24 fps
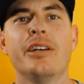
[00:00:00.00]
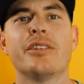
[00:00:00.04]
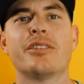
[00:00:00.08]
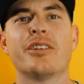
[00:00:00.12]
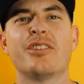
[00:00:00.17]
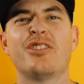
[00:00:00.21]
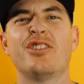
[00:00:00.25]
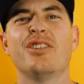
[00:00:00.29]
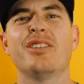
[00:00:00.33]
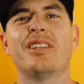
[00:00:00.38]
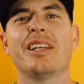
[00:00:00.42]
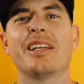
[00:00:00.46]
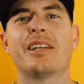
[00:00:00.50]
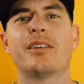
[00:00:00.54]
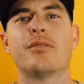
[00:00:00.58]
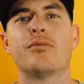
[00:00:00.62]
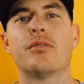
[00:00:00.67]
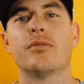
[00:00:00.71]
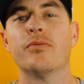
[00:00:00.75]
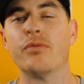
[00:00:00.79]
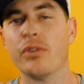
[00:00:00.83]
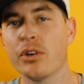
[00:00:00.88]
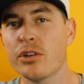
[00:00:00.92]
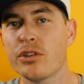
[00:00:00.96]
such that they can
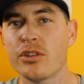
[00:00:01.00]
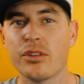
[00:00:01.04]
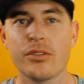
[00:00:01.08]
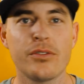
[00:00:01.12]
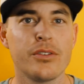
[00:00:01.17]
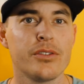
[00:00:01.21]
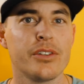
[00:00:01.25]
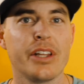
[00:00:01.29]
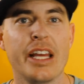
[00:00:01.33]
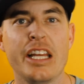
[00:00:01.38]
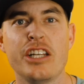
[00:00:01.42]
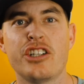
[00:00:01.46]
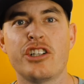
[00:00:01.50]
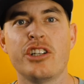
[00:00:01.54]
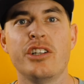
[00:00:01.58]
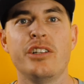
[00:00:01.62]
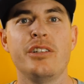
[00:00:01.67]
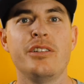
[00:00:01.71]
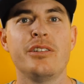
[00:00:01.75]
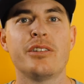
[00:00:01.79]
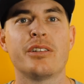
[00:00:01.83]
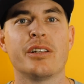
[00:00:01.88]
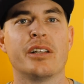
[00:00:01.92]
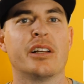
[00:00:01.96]
reverse the
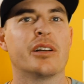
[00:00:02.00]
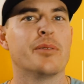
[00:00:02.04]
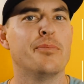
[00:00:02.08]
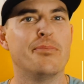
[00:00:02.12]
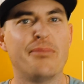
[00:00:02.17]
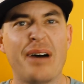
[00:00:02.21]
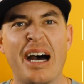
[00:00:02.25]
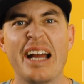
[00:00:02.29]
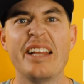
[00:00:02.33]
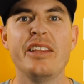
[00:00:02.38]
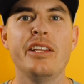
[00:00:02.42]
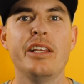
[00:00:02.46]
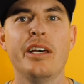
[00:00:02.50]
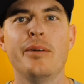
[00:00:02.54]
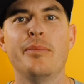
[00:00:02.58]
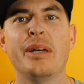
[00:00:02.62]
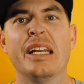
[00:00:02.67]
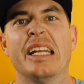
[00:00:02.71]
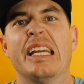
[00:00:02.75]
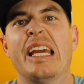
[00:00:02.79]
relations and combine them,